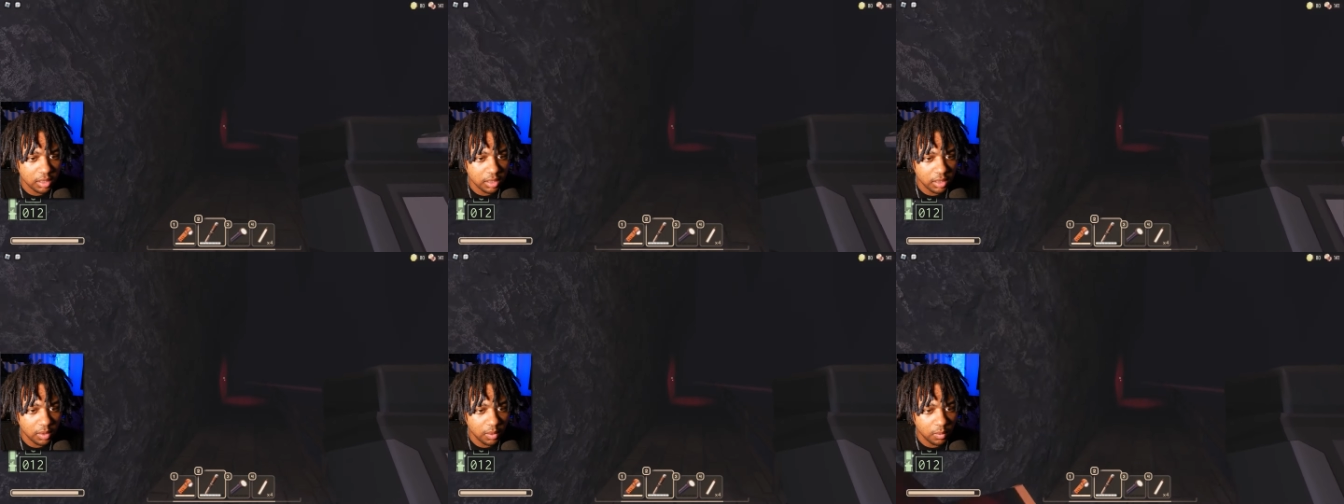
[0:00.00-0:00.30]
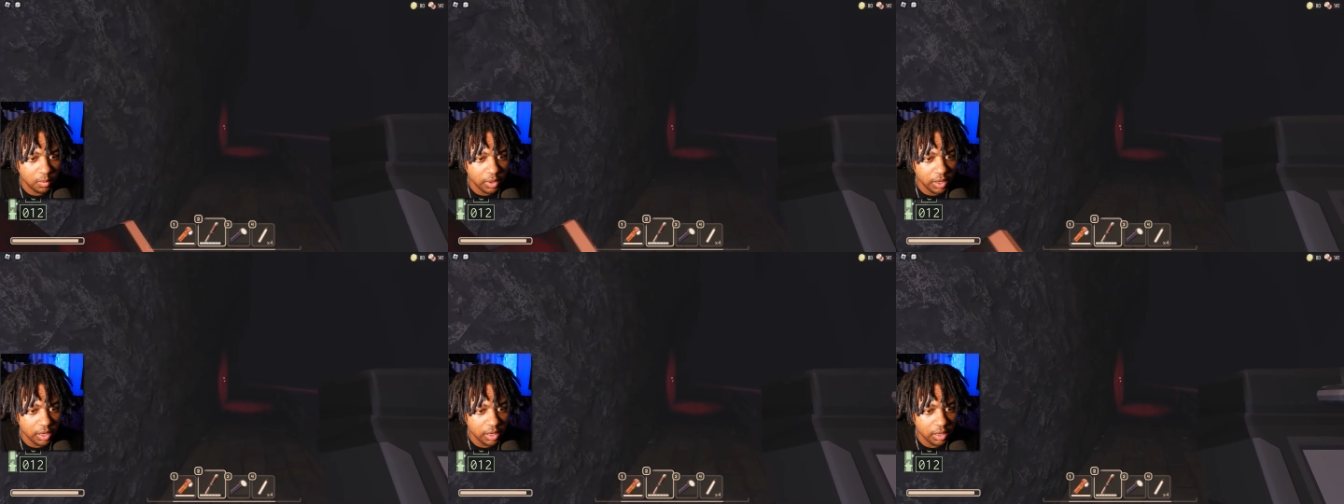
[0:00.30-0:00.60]

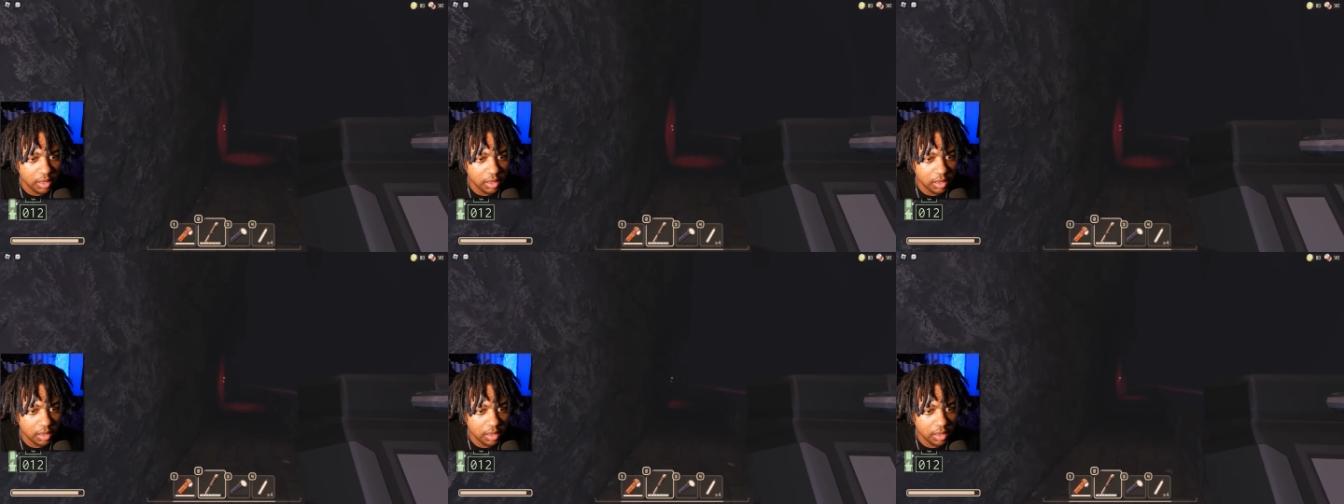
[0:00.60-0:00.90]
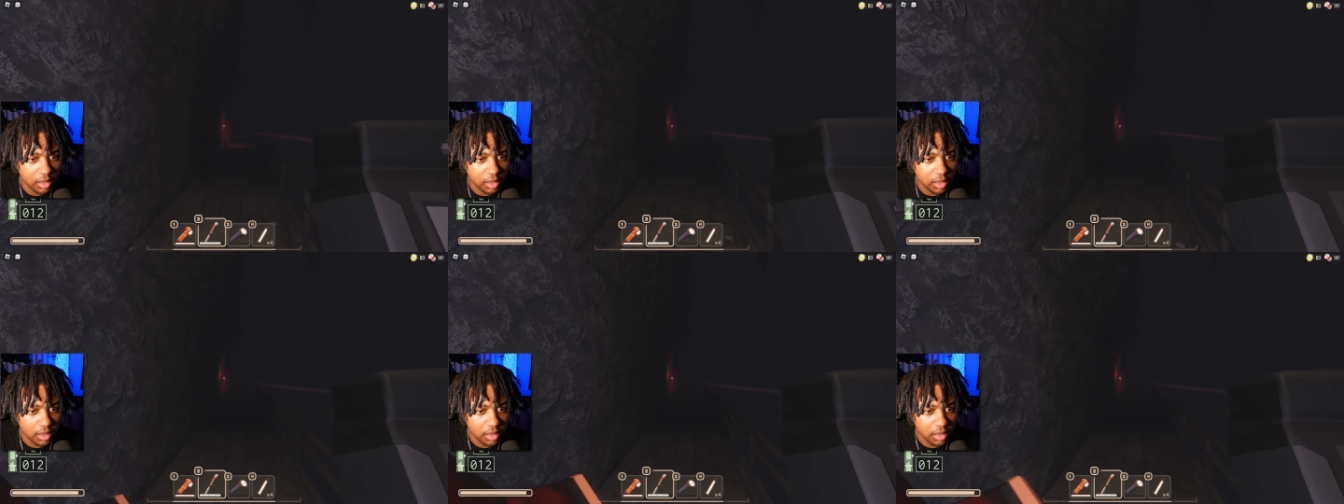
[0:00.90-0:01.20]
Wait.
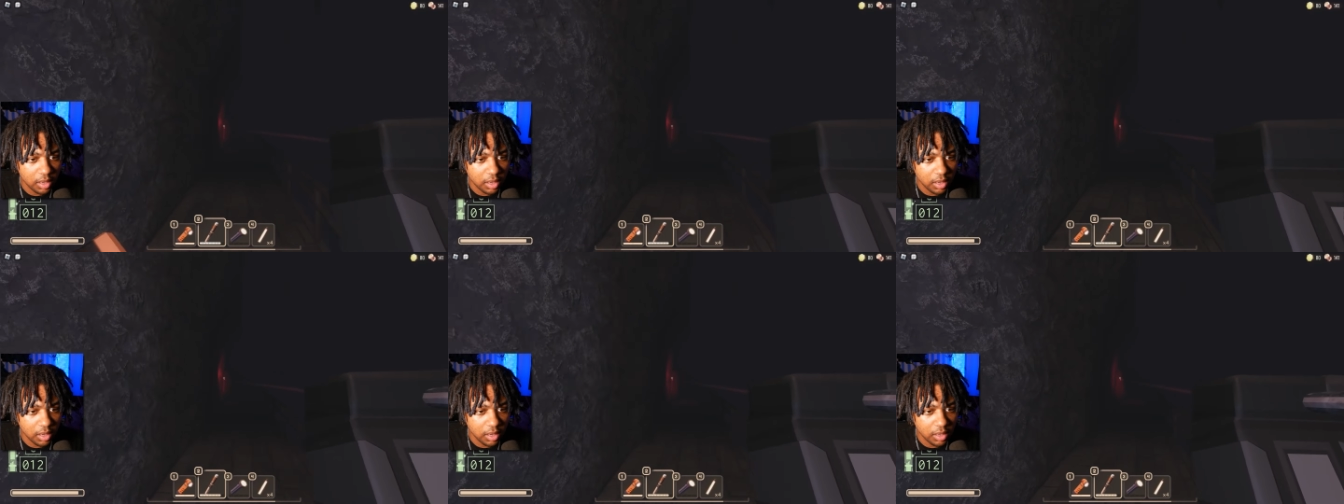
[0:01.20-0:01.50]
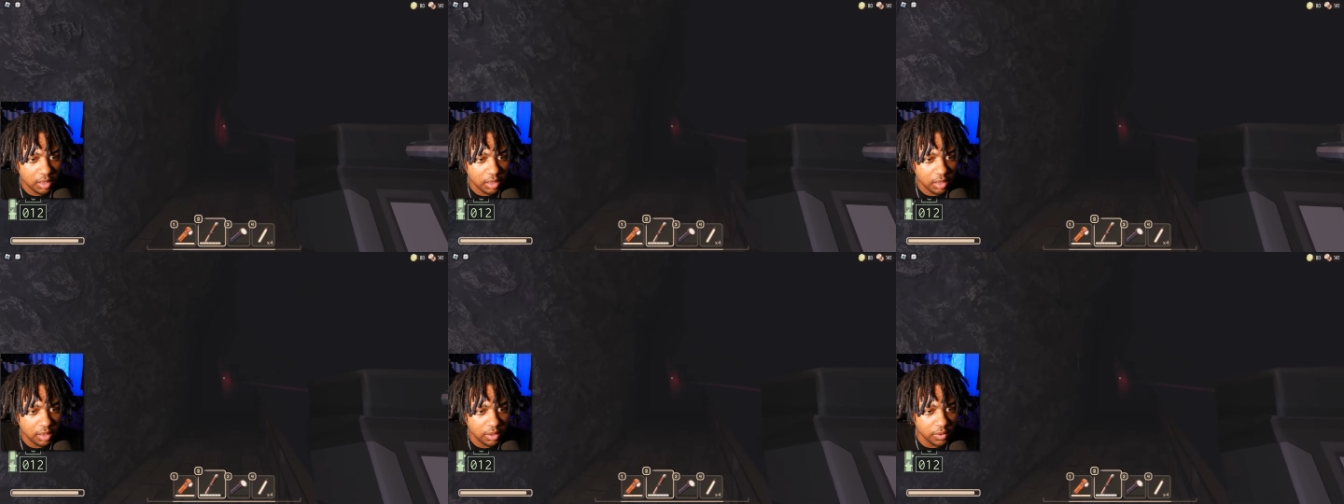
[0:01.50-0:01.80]

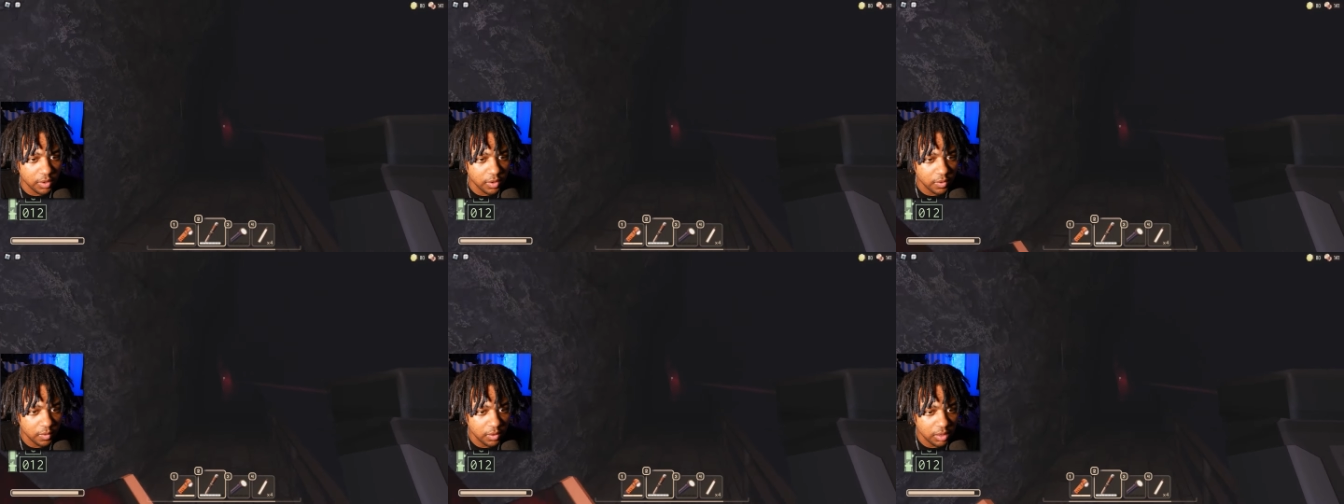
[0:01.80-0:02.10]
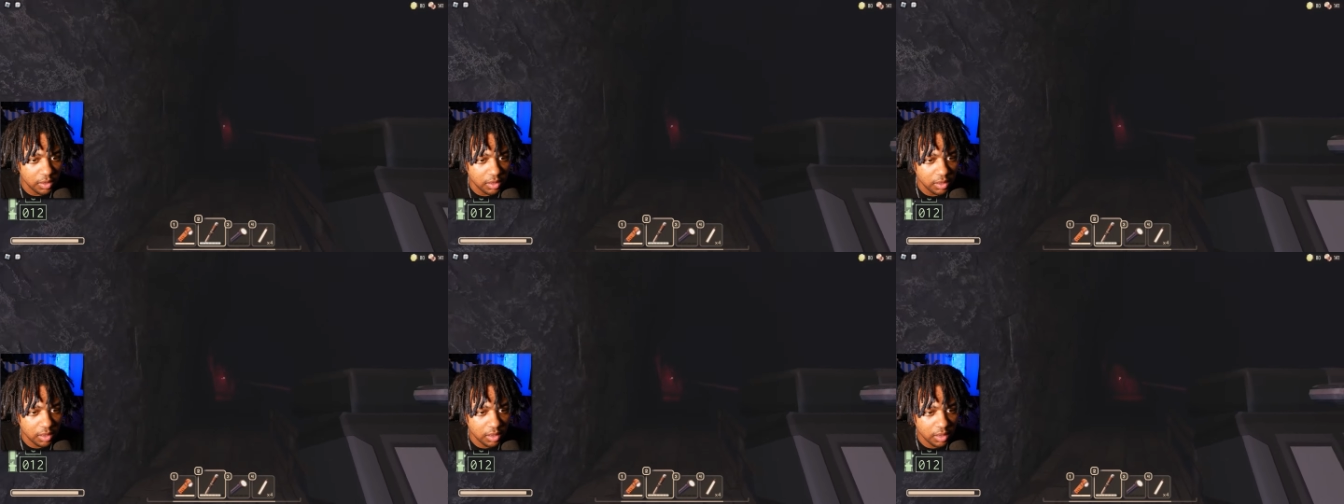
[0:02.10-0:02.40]
You hear
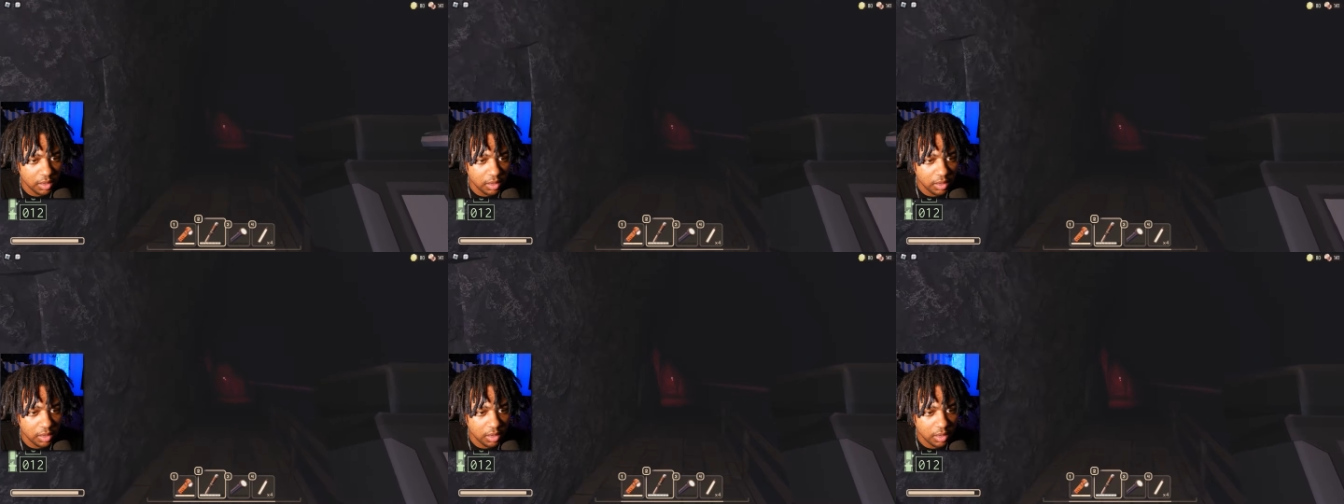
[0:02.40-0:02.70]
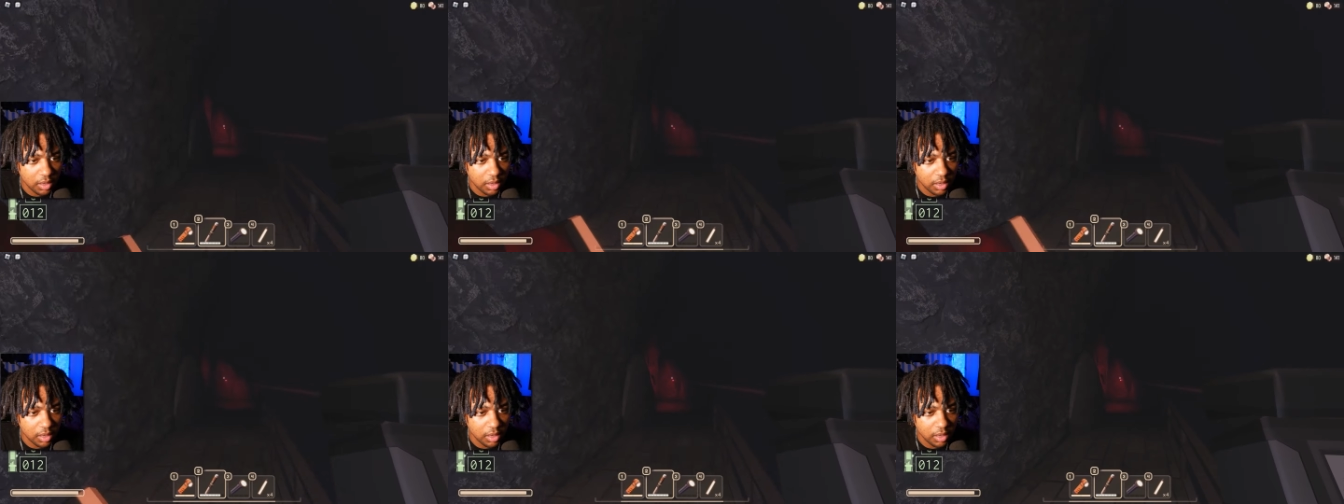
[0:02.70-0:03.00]
it?
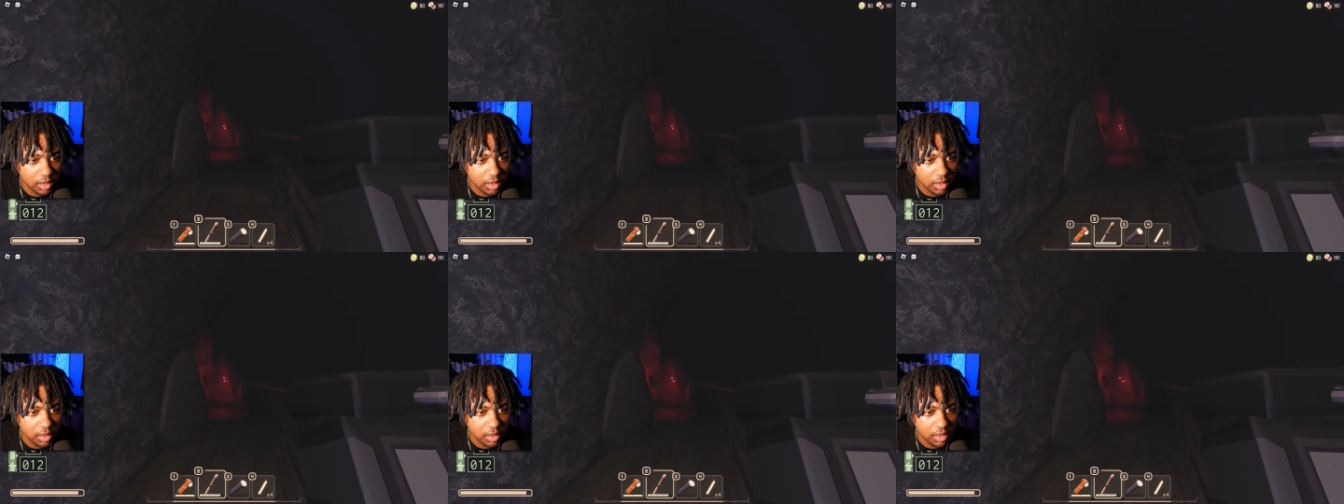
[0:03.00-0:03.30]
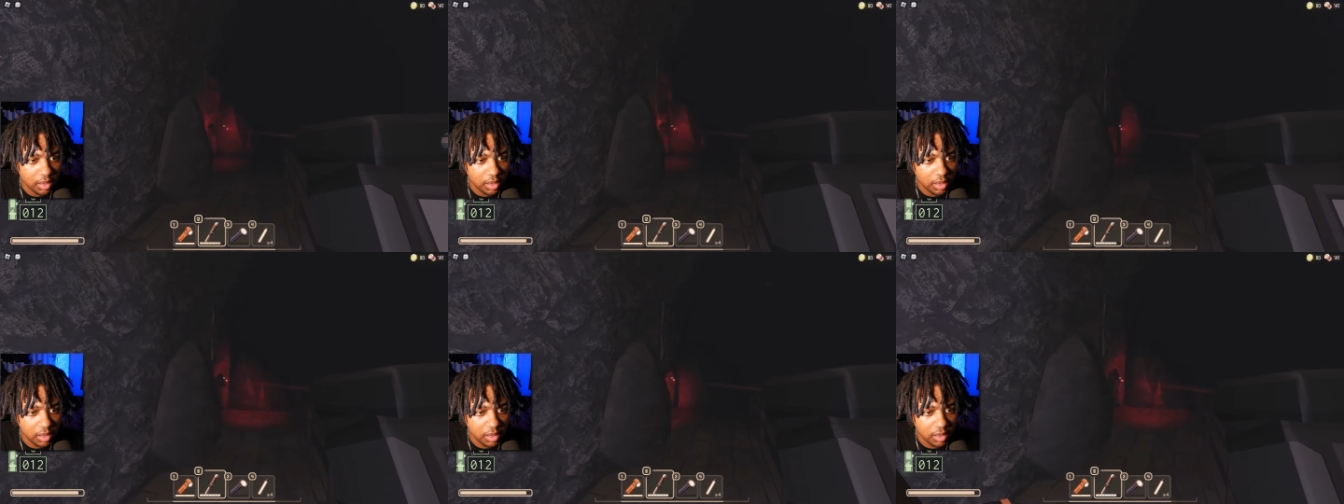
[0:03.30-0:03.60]
Yeah,
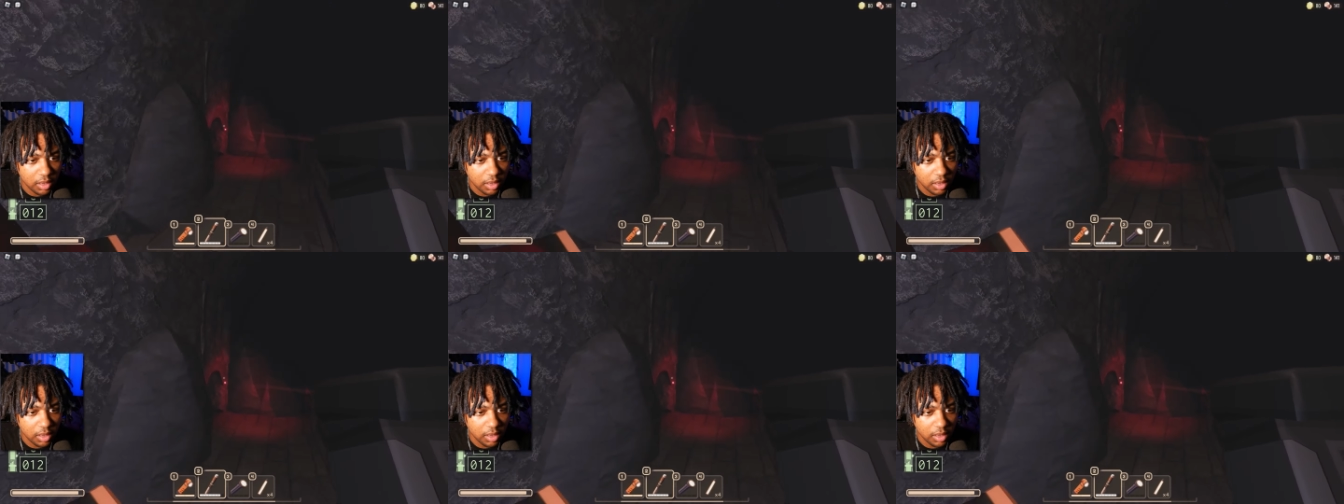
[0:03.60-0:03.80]
it's, it's